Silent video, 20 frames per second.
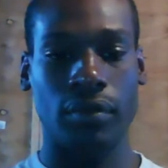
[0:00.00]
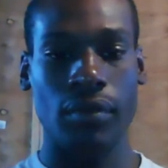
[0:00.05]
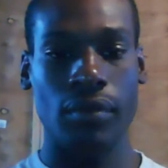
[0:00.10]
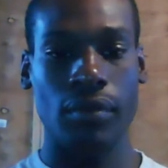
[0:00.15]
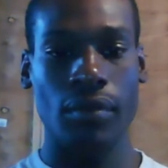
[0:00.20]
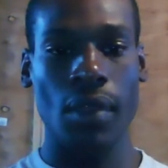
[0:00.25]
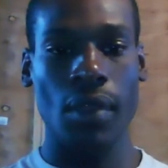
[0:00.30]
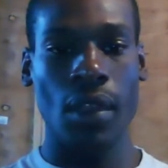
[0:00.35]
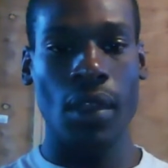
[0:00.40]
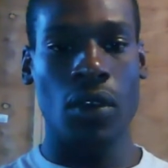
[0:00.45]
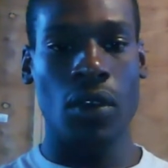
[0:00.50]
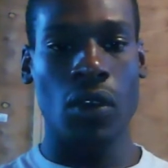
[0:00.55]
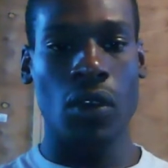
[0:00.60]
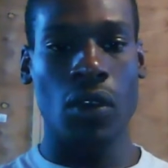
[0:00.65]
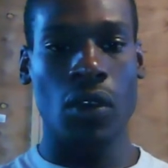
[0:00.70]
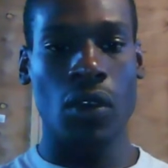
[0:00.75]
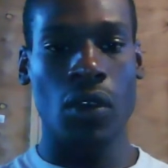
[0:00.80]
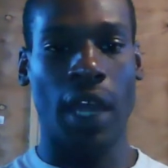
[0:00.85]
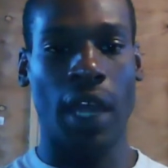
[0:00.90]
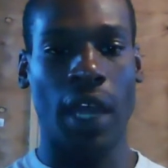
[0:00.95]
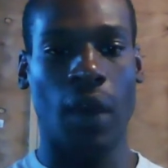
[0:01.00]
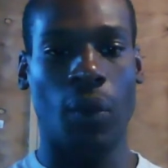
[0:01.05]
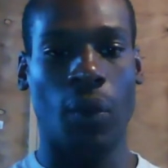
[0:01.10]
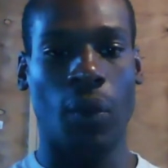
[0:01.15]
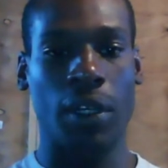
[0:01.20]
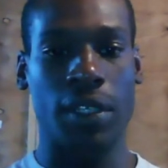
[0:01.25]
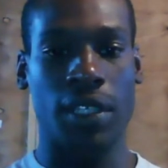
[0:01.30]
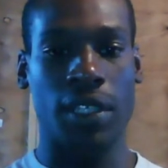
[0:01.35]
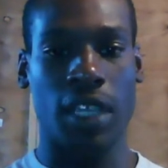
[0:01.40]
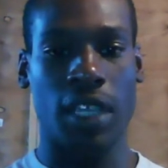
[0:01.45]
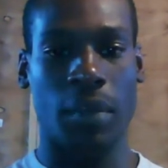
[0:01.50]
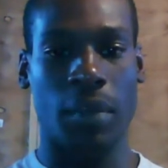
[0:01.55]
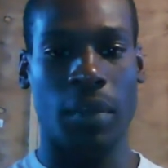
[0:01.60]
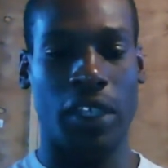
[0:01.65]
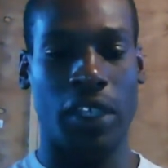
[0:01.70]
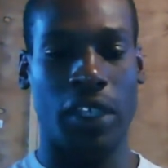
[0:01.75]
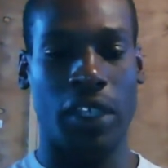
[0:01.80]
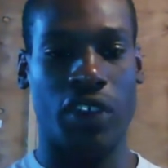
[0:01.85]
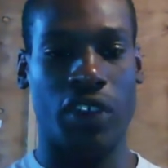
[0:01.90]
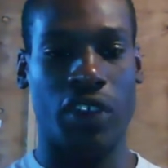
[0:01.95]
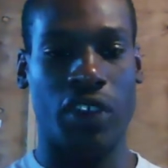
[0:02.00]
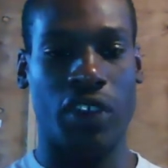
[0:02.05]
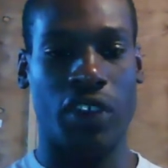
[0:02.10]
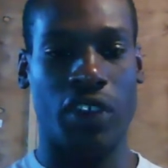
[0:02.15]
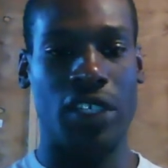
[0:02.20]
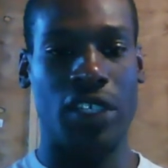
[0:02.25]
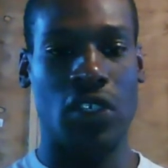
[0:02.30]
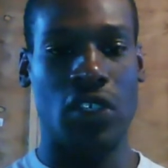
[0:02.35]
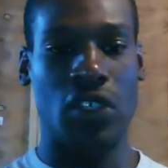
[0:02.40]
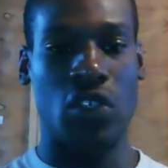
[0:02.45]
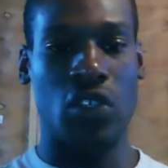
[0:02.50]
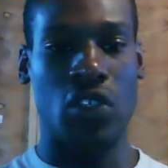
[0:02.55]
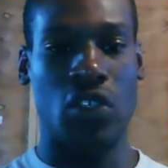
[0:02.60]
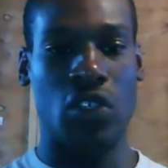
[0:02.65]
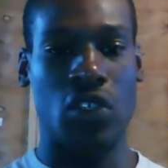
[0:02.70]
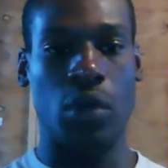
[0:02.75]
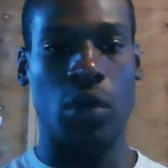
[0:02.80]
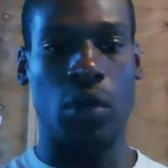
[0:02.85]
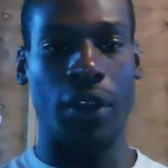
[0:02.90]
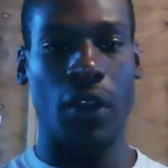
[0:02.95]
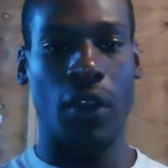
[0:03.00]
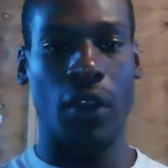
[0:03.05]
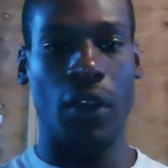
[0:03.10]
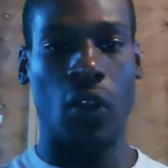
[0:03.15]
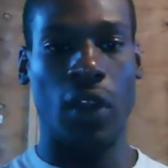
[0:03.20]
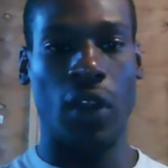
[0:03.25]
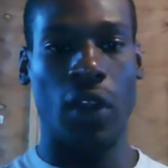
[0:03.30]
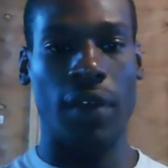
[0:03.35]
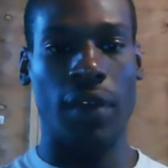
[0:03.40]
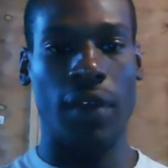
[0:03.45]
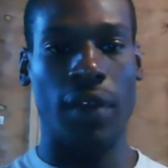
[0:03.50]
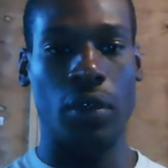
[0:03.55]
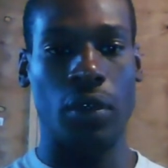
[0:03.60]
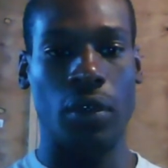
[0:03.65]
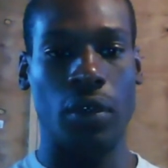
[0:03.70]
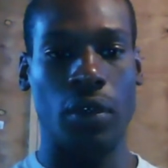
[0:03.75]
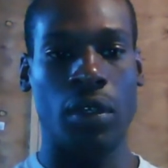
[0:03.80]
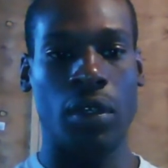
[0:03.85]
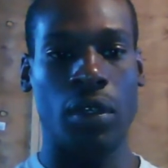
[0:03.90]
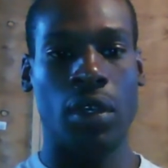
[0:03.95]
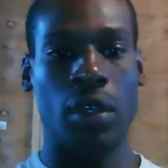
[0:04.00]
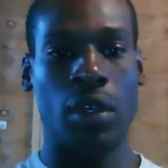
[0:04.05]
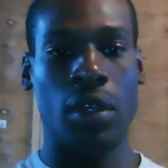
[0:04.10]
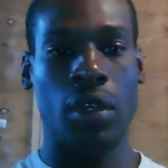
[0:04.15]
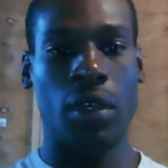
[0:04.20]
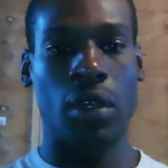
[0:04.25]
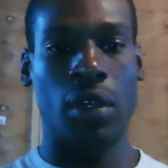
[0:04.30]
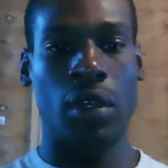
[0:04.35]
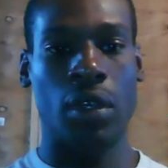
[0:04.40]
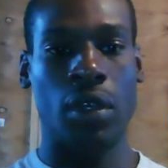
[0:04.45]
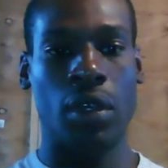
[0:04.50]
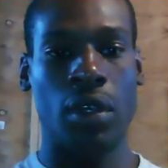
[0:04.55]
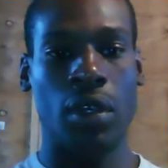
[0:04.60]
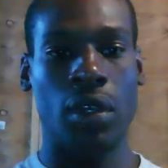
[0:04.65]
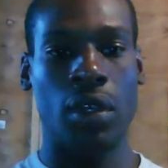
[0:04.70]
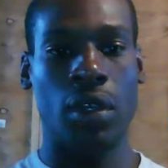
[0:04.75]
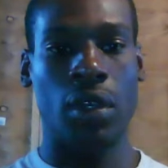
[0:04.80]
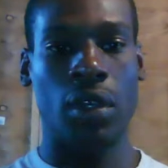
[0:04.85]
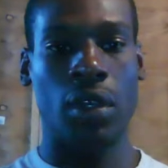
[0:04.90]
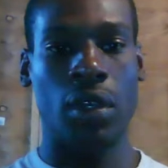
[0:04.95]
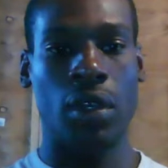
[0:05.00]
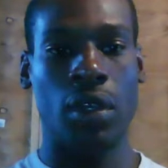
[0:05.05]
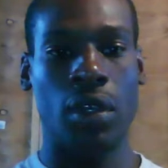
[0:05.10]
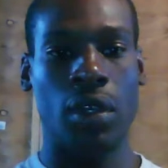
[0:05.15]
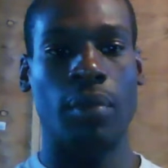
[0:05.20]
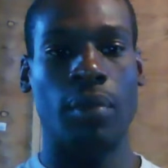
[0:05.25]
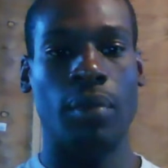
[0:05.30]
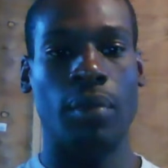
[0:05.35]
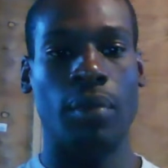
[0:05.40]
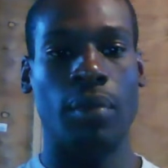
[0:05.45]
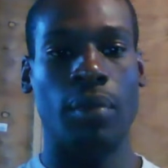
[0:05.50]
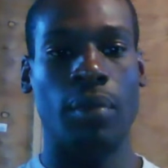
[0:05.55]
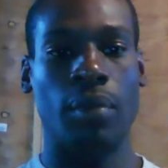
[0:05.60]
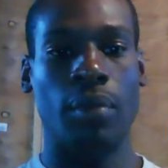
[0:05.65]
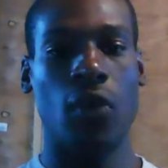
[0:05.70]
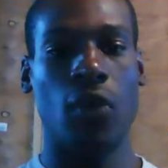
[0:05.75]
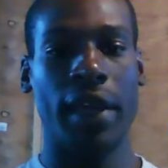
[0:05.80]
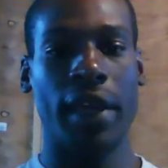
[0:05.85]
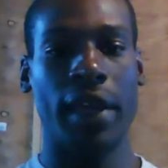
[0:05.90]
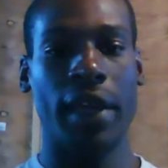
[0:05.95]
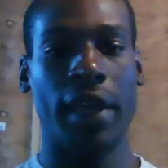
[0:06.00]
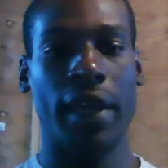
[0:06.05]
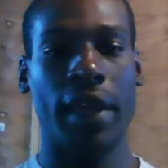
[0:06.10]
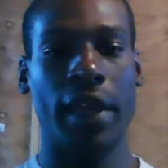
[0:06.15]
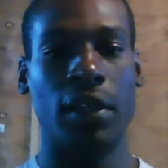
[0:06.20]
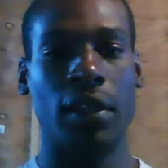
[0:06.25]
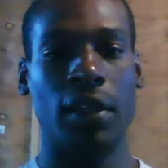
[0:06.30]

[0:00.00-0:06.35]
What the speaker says: Now, now I want to take my strategies to another level, but then, start